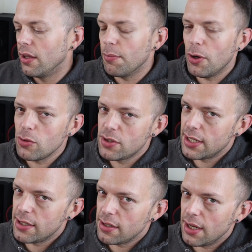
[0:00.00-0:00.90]
the model
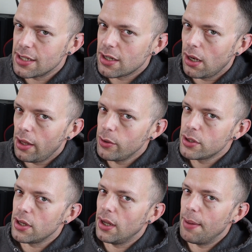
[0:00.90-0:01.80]
citizen is
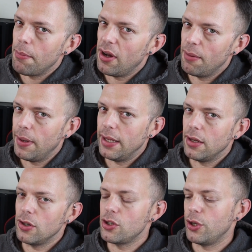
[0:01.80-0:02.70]
closer, in my
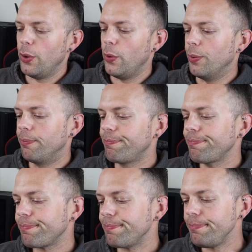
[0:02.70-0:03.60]
opinion, to
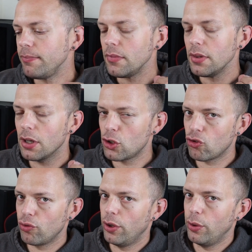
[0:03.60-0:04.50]
a
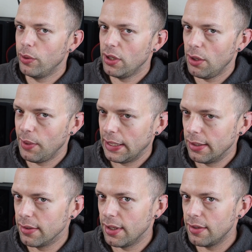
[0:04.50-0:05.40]
true New
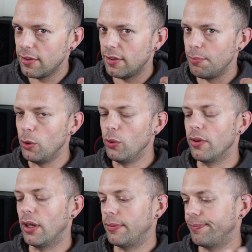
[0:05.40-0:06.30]
England. It's
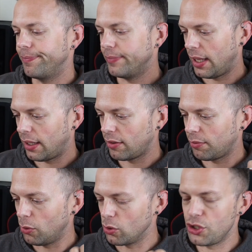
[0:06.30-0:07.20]
smoother, it's
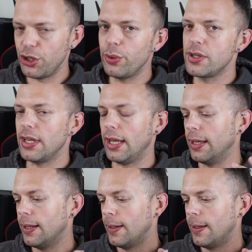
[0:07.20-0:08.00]
more juicy